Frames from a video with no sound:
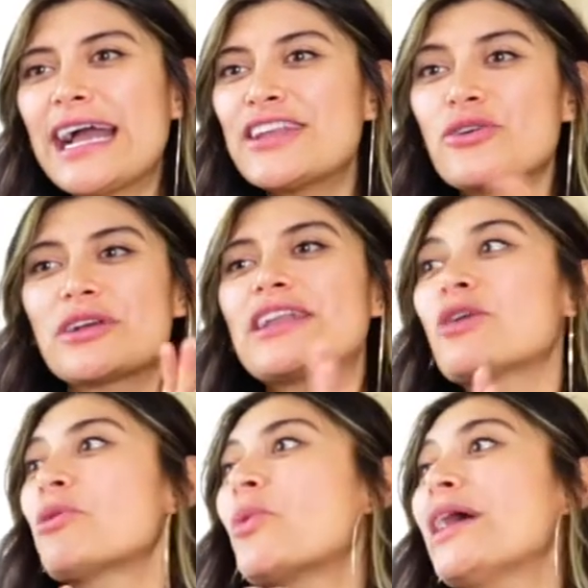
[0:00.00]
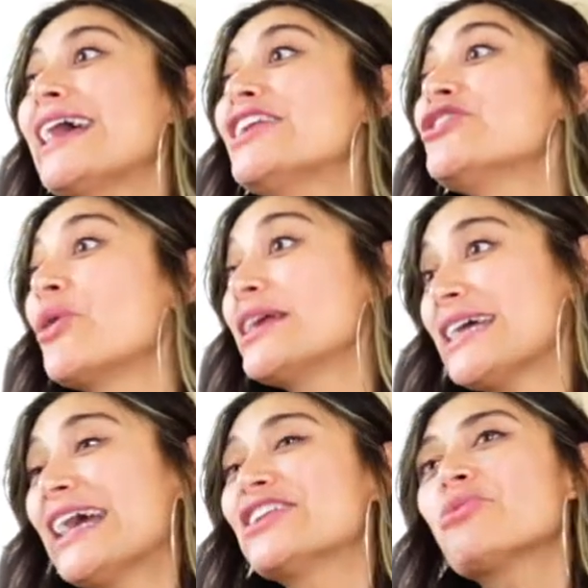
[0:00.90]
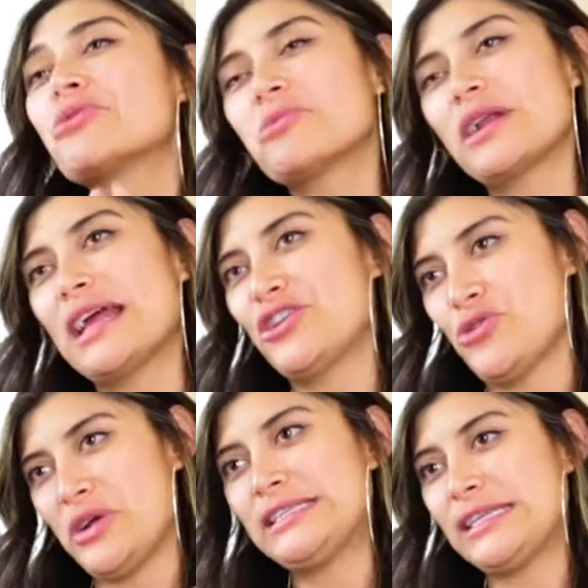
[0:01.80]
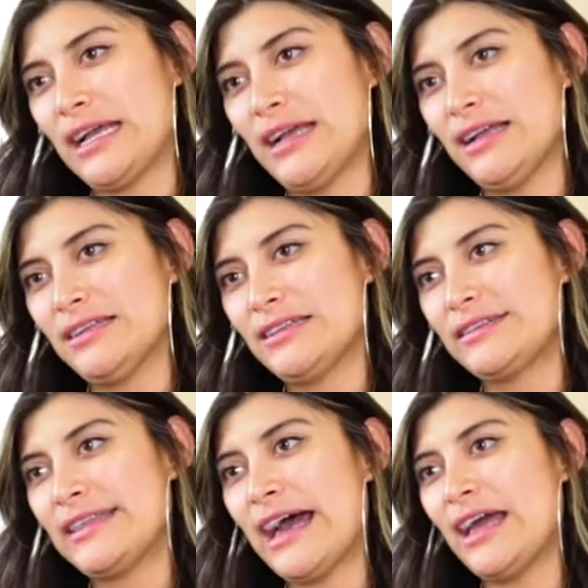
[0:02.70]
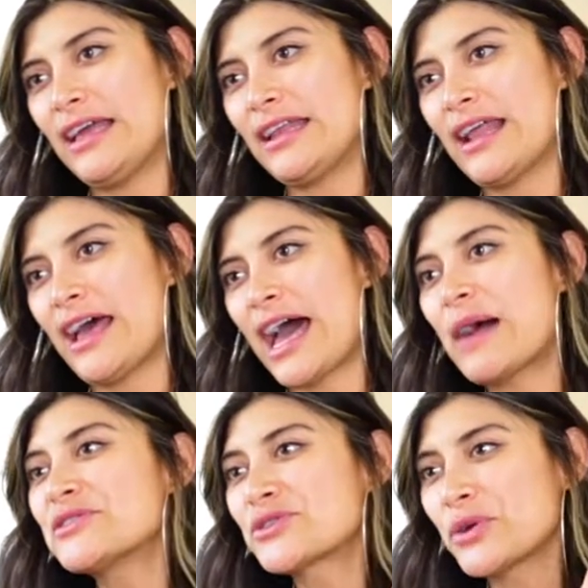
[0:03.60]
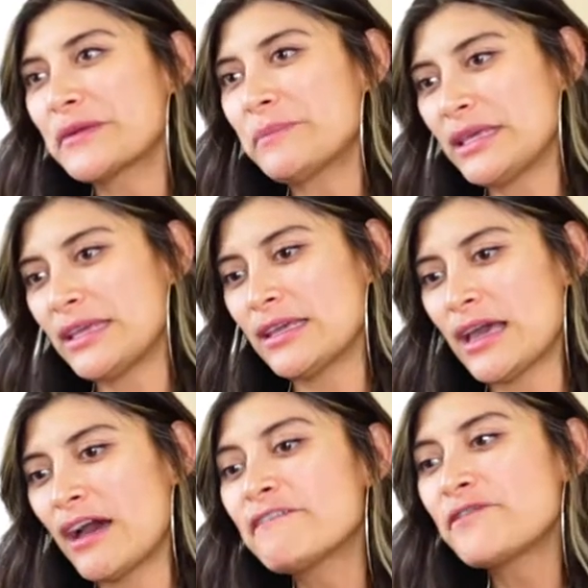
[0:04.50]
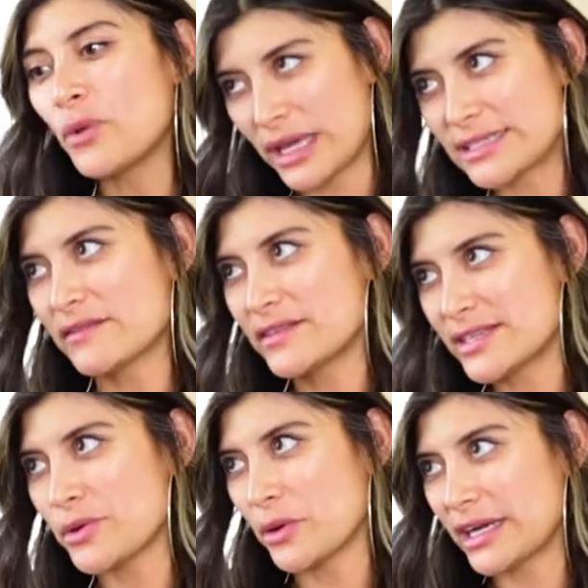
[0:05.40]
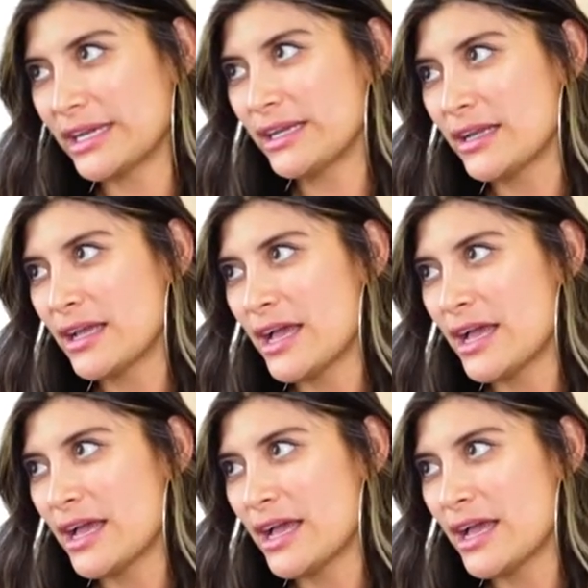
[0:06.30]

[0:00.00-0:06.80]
I you were the face. One, I had no idea. I had no, I had no idea that I was going to be a focus of the story